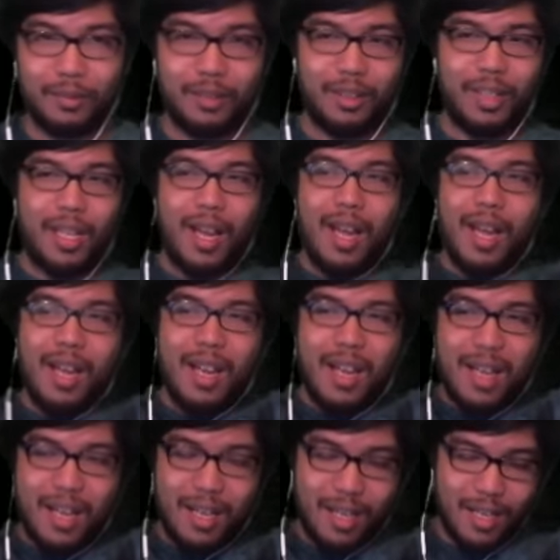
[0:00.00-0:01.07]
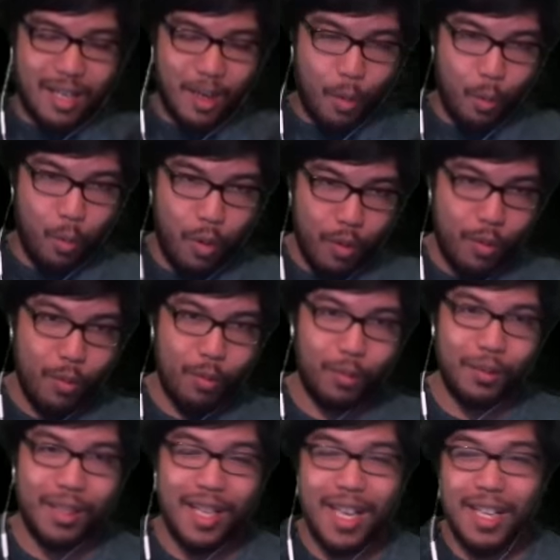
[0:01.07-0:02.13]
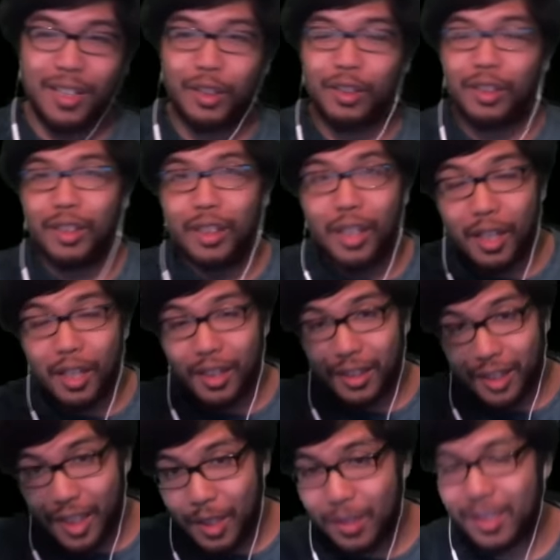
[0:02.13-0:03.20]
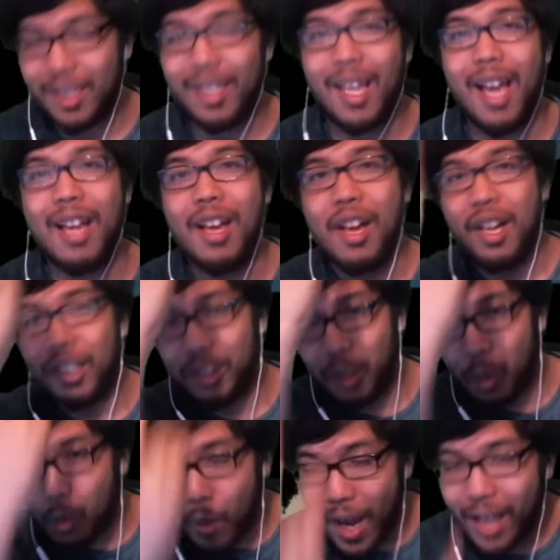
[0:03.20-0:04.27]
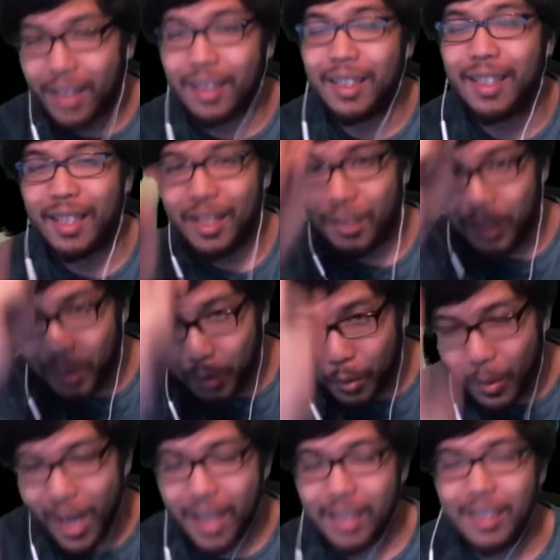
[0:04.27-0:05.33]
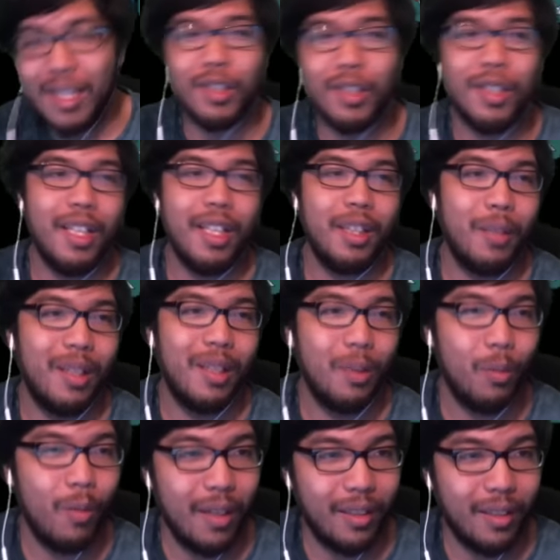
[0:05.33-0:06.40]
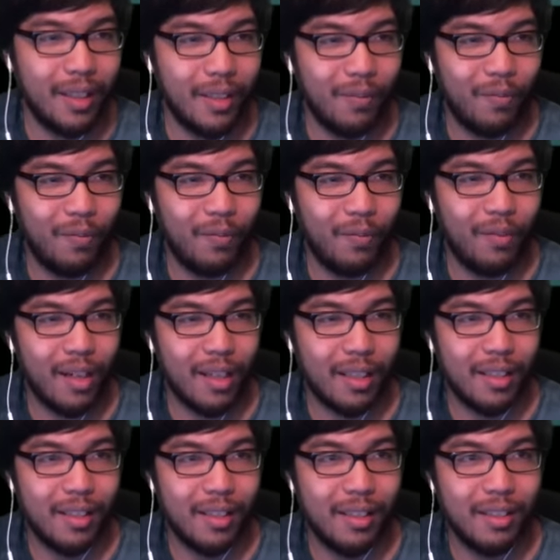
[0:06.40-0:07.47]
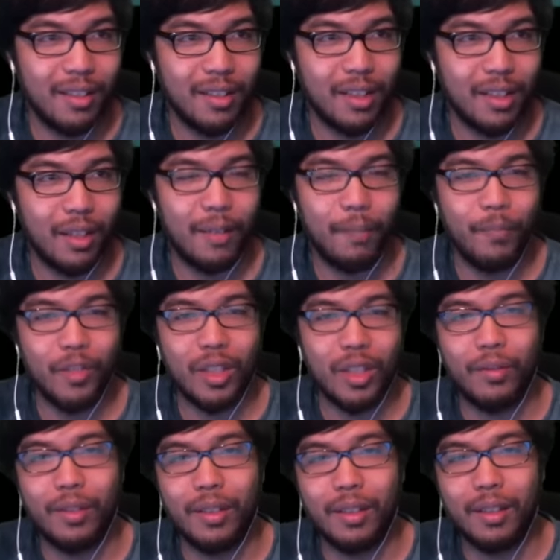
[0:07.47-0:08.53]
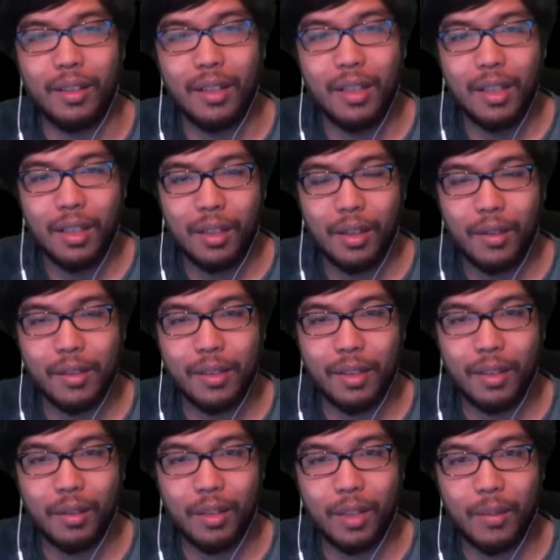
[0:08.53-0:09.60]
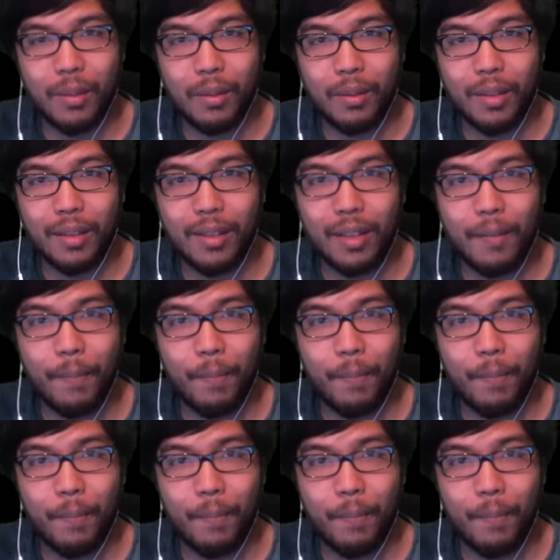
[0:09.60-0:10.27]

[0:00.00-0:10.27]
Yeah! Woo! Did you see that? Directly underneath me. What the fuck? Sorry for the cursing. I know a lot of people don't like that.